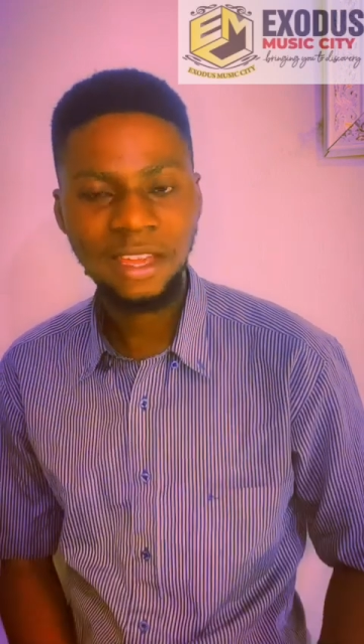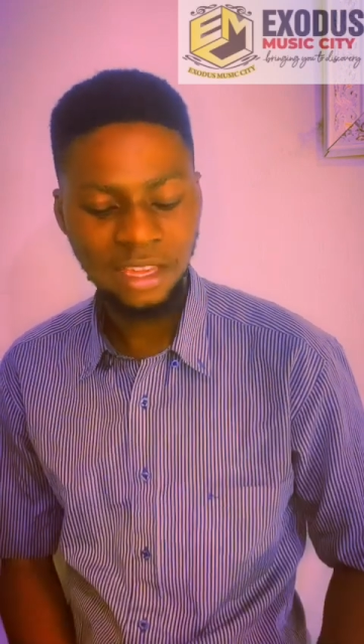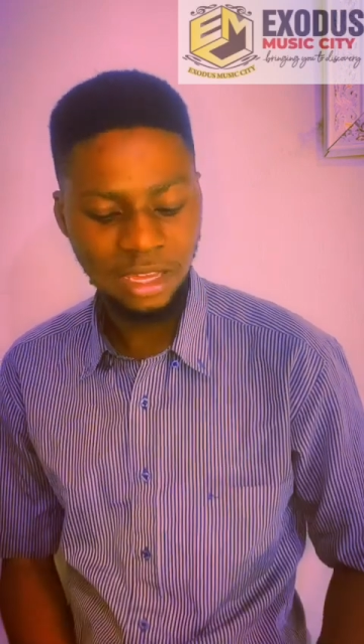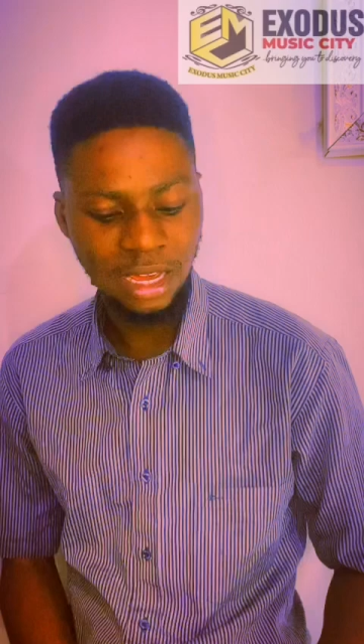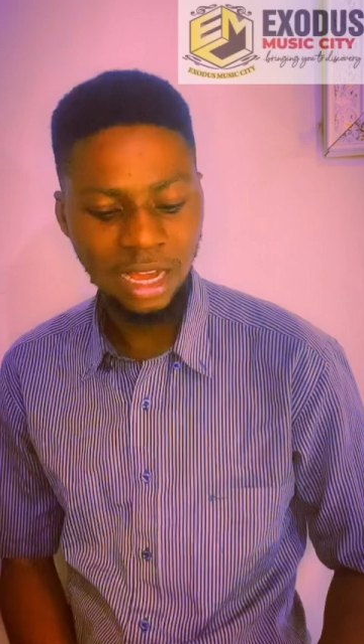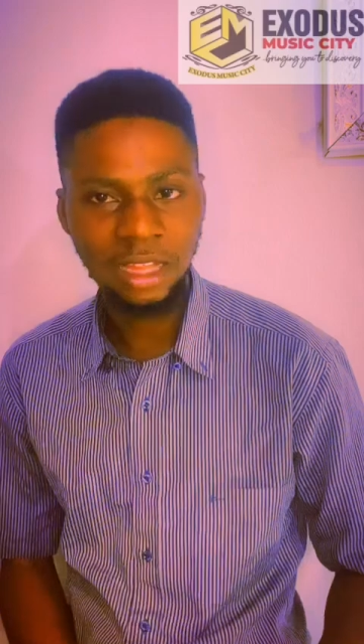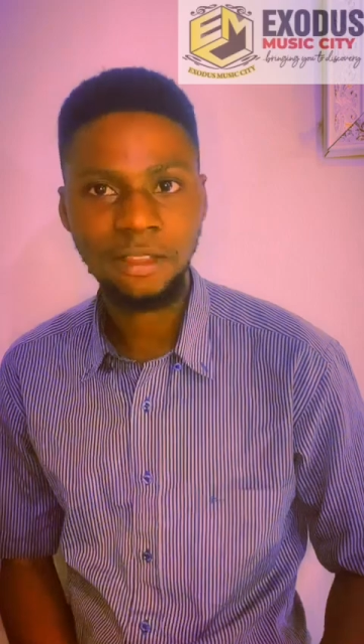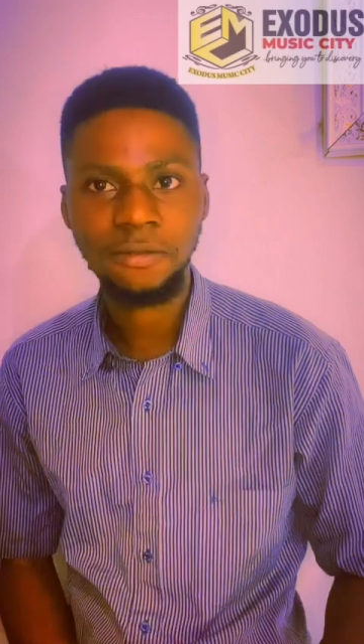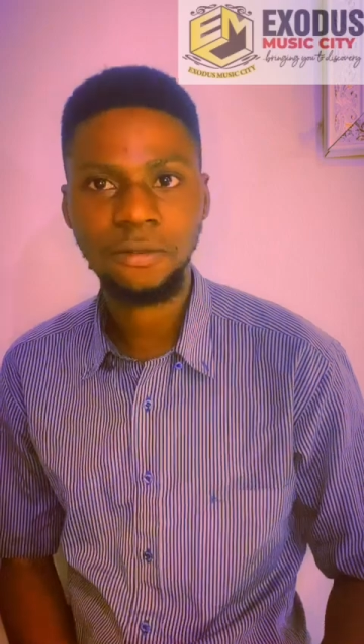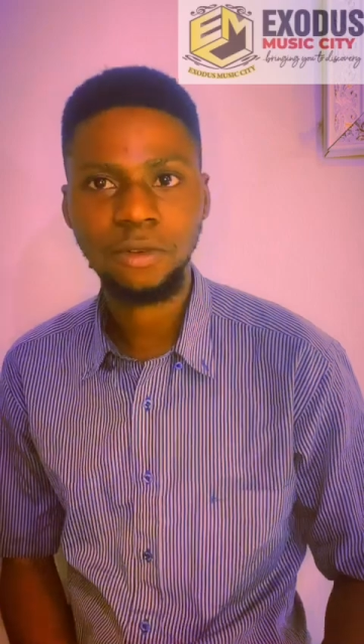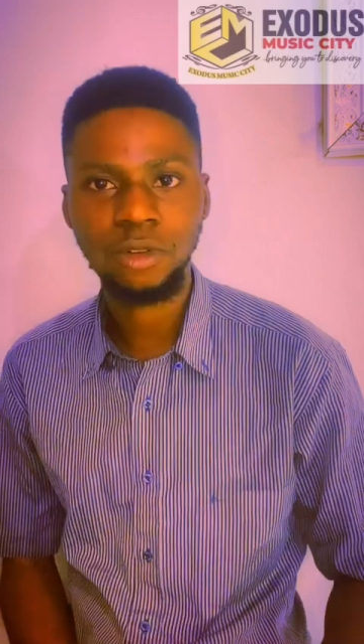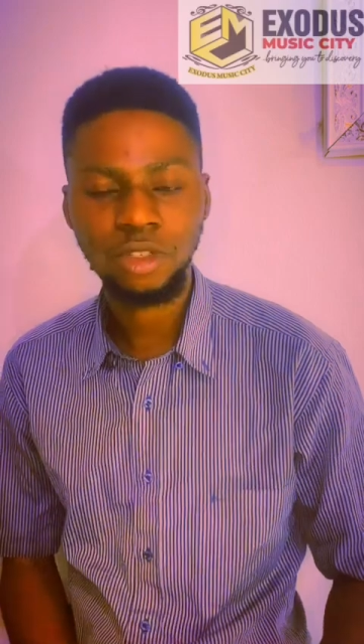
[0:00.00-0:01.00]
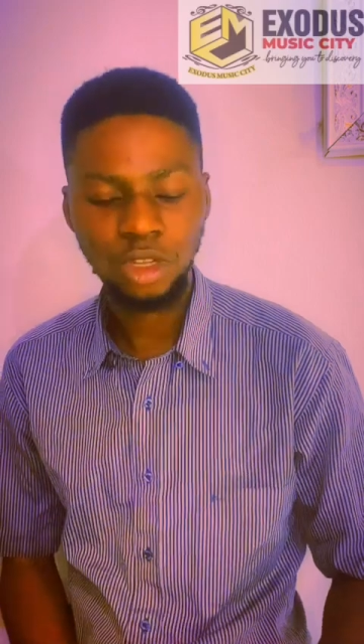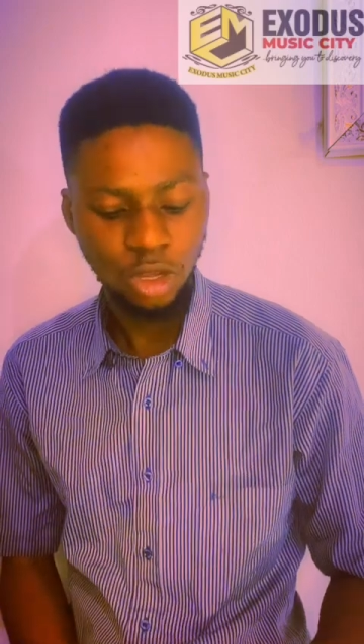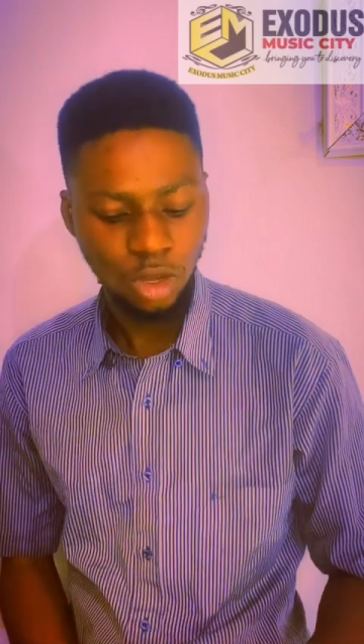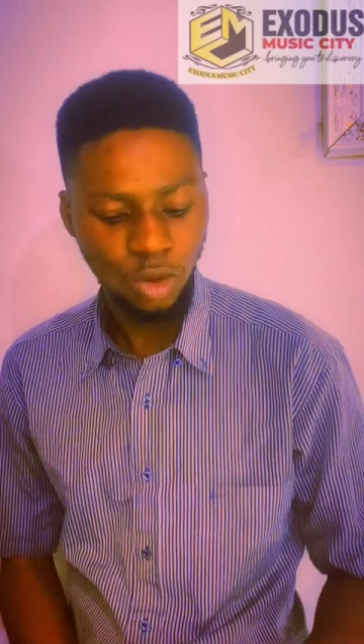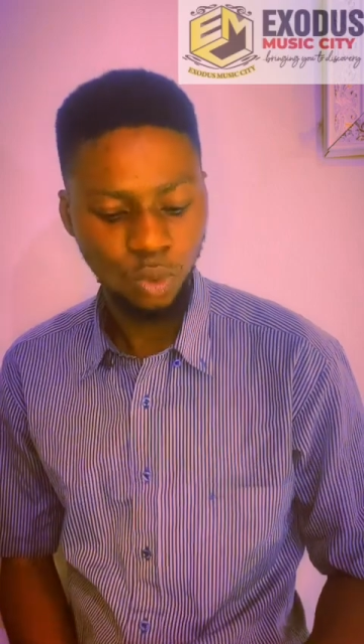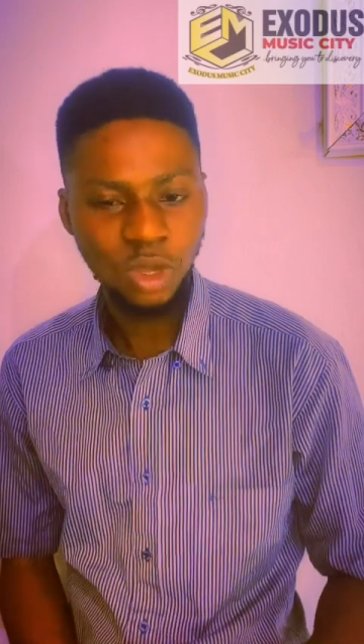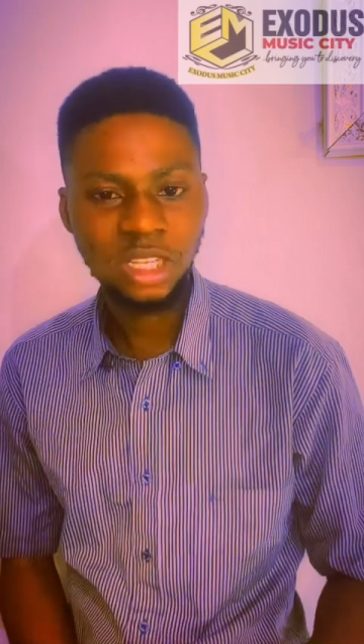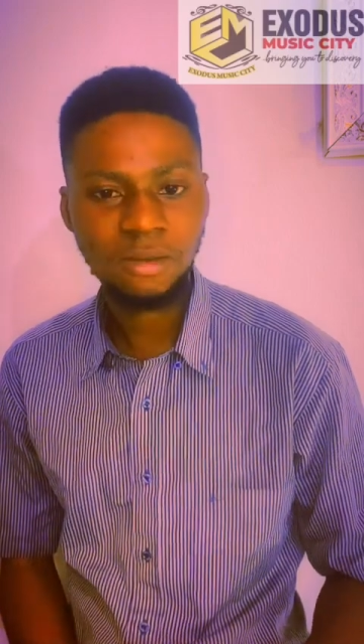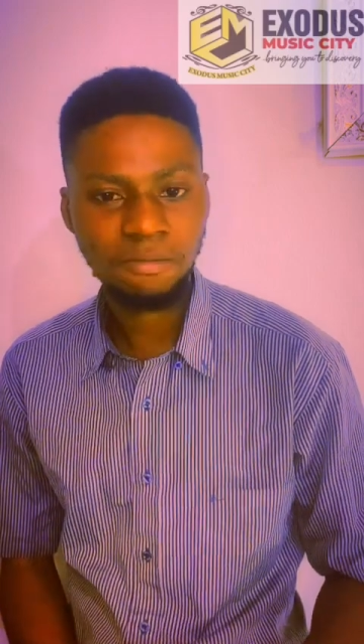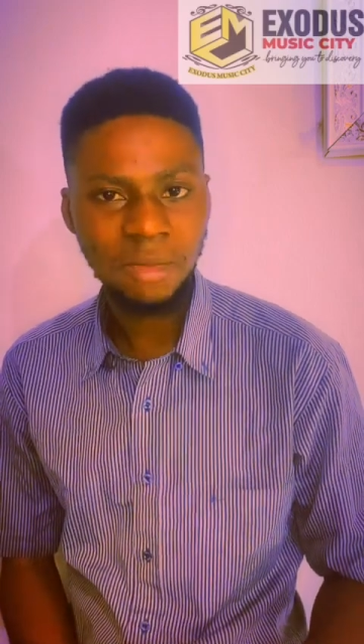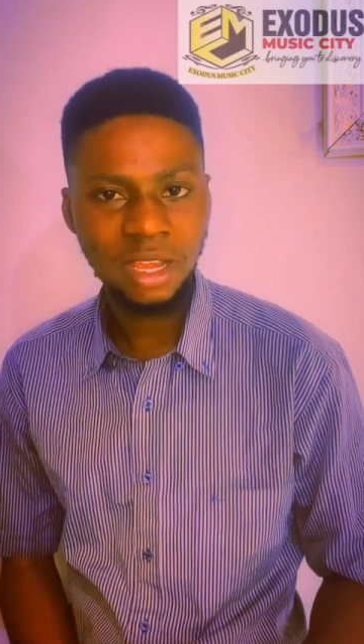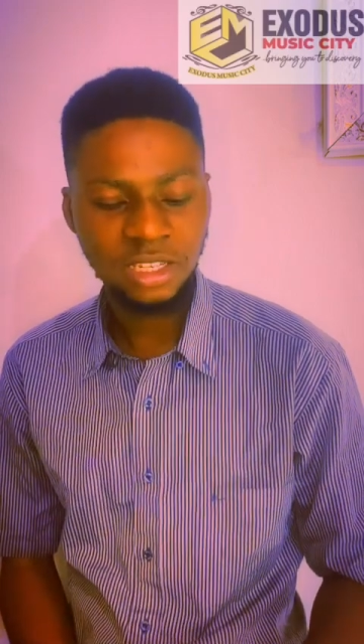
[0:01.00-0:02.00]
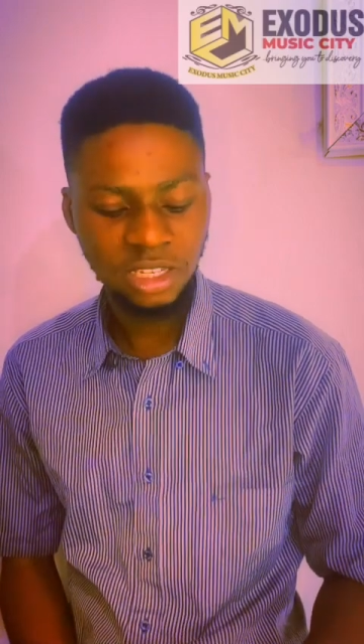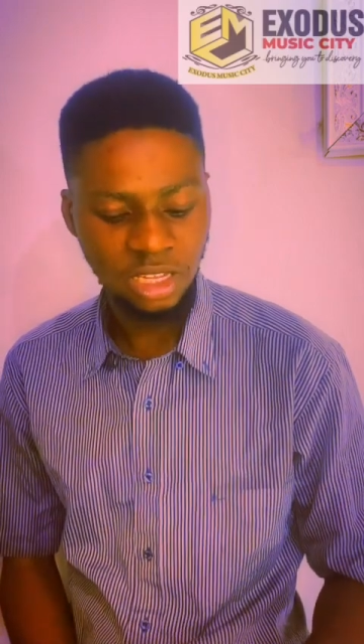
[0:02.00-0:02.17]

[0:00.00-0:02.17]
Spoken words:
key at the front, which makes